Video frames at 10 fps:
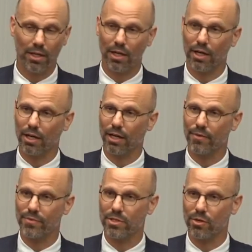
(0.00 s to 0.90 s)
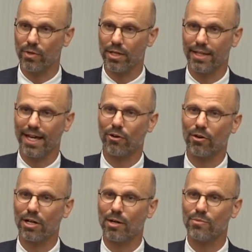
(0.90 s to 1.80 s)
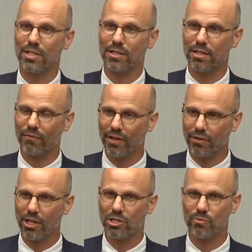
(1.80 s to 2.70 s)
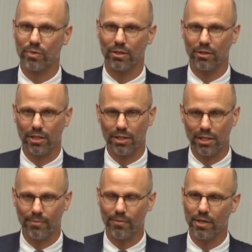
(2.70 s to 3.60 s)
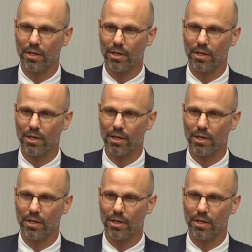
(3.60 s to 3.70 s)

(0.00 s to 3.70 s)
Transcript: Um, so we, that all comes into the foundation. We look at them.